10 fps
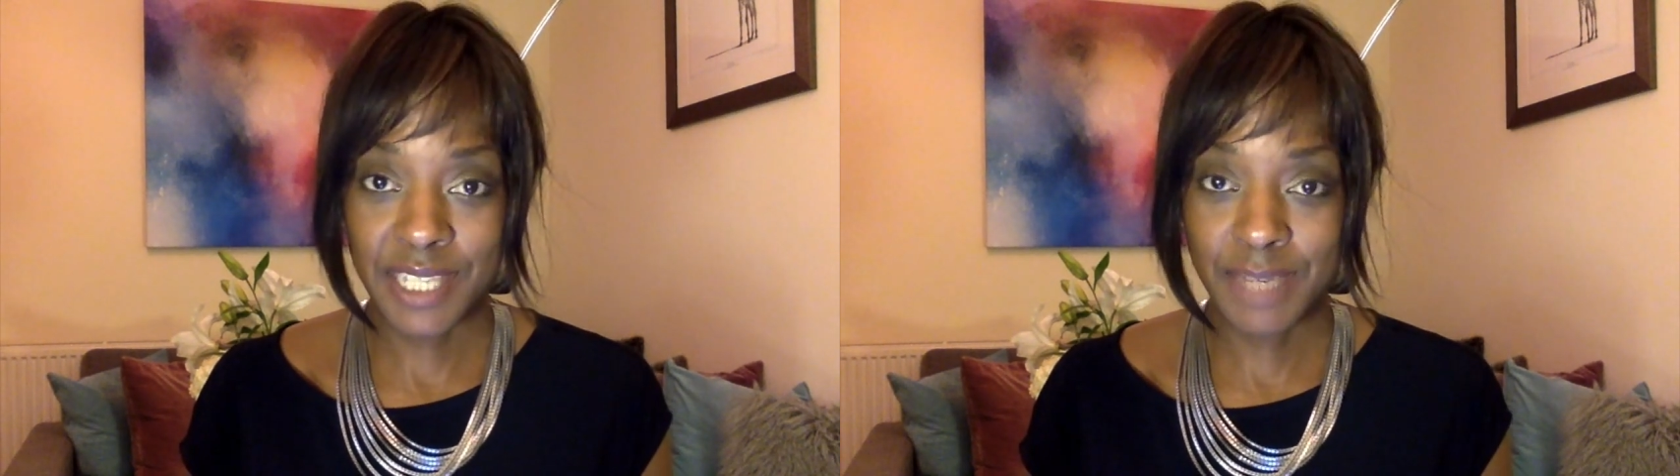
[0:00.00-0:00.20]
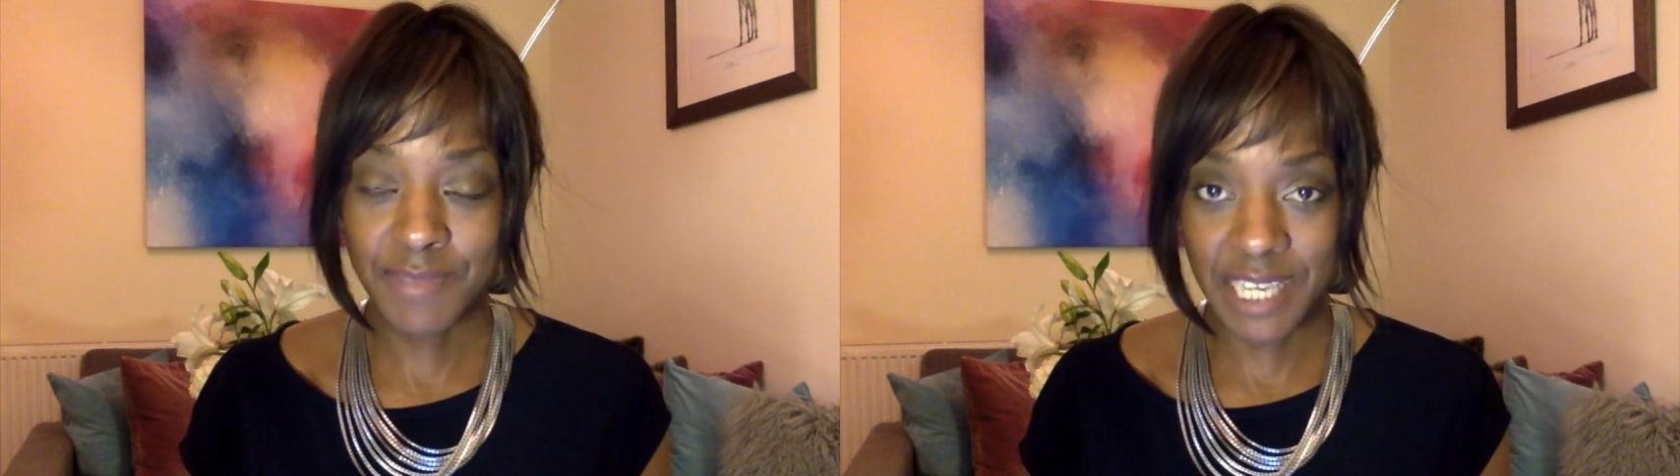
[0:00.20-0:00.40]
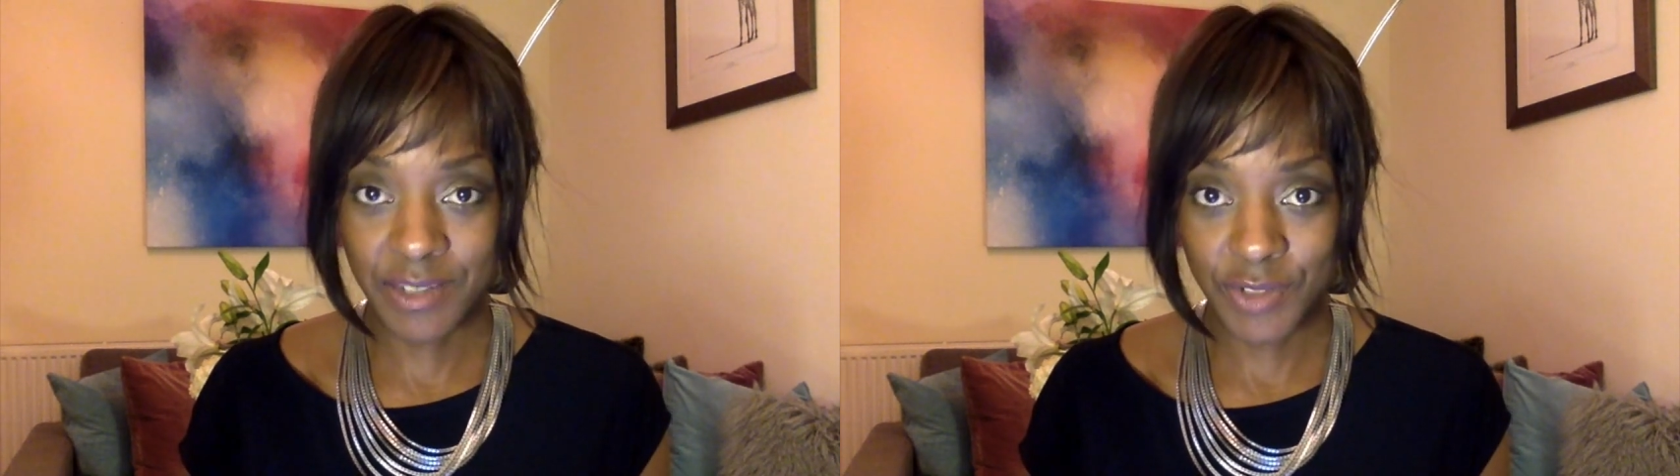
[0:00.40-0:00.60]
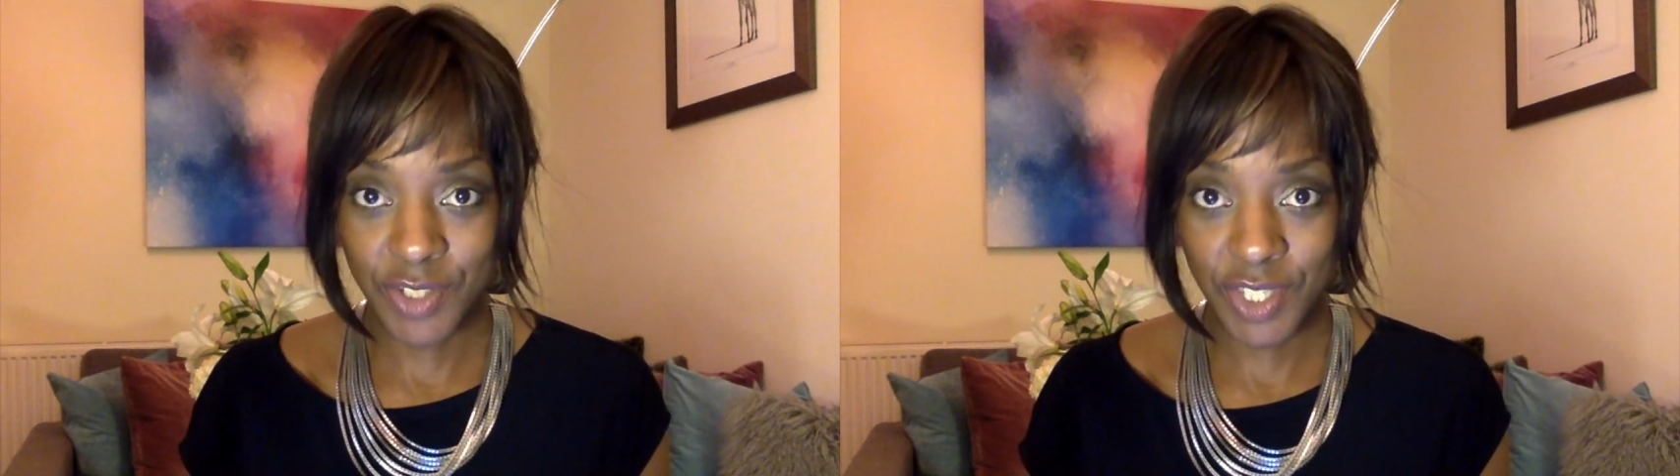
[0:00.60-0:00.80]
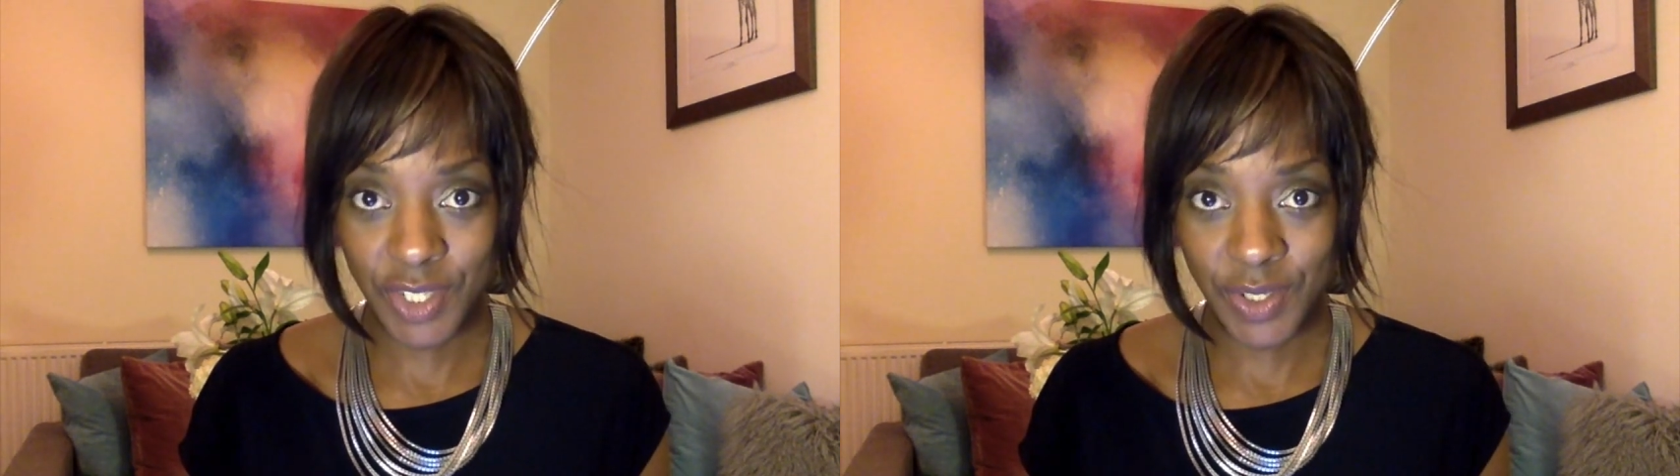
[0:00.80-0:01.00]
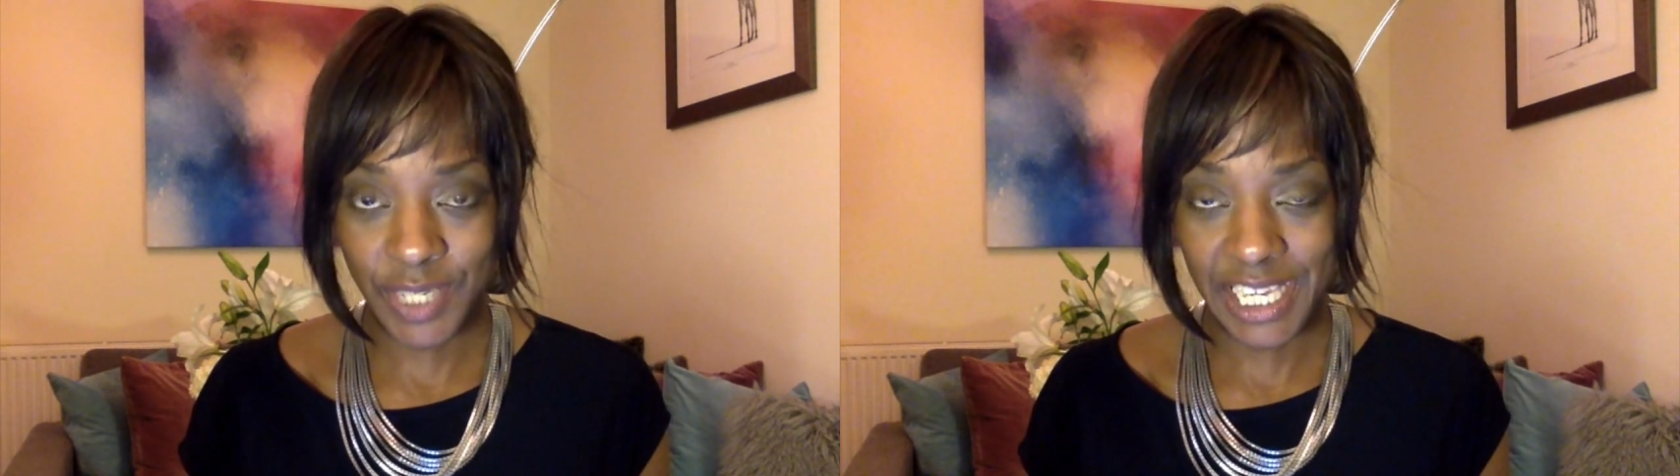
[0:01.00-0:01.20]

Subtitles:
come down to